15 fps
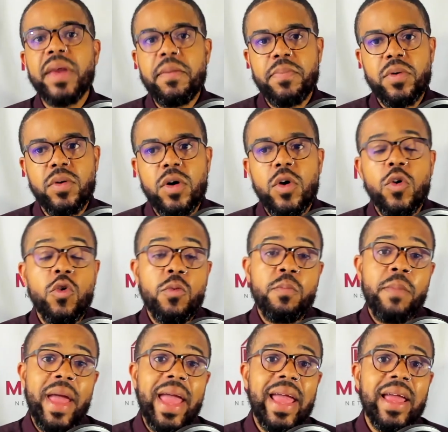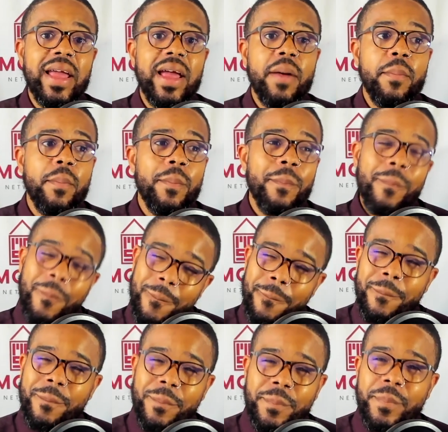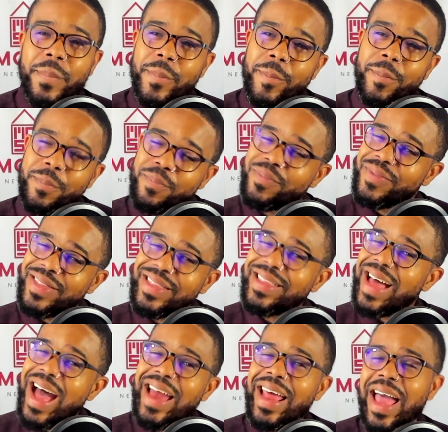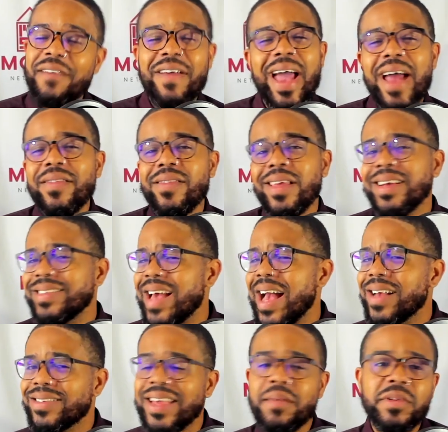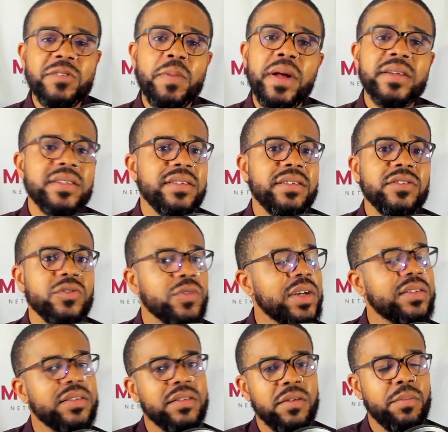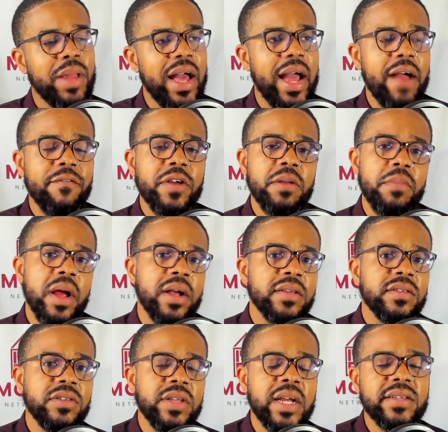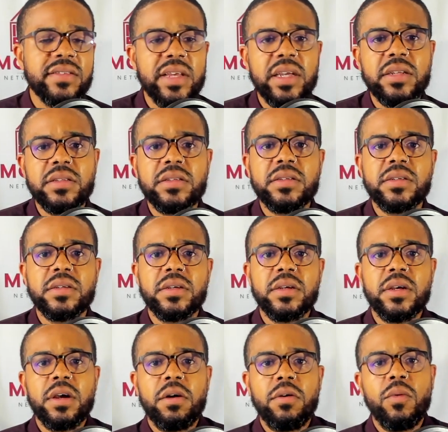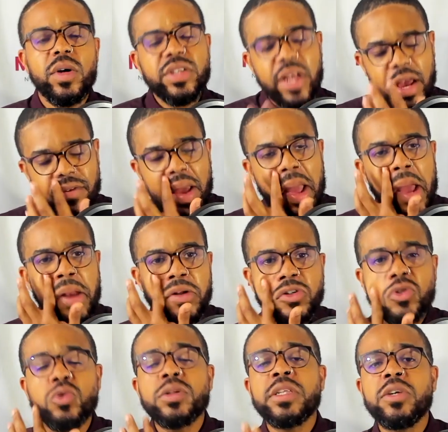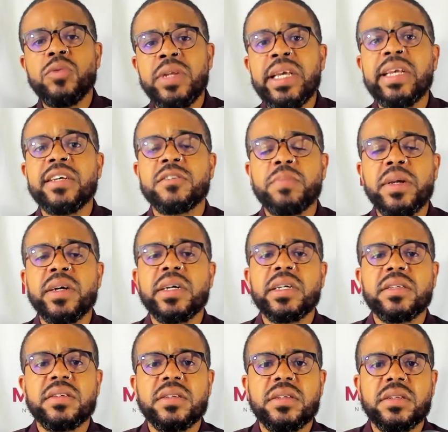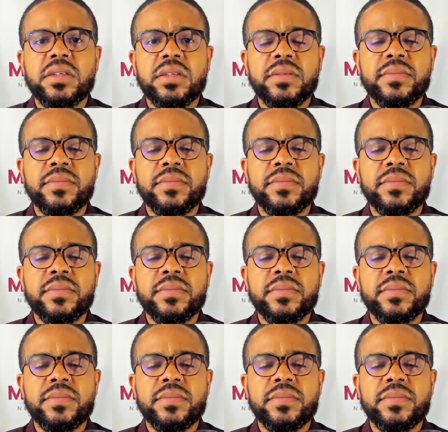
people who may not have had the exact same experiences as the rest of the black African Americans in the United States, which have had truly unique experiences.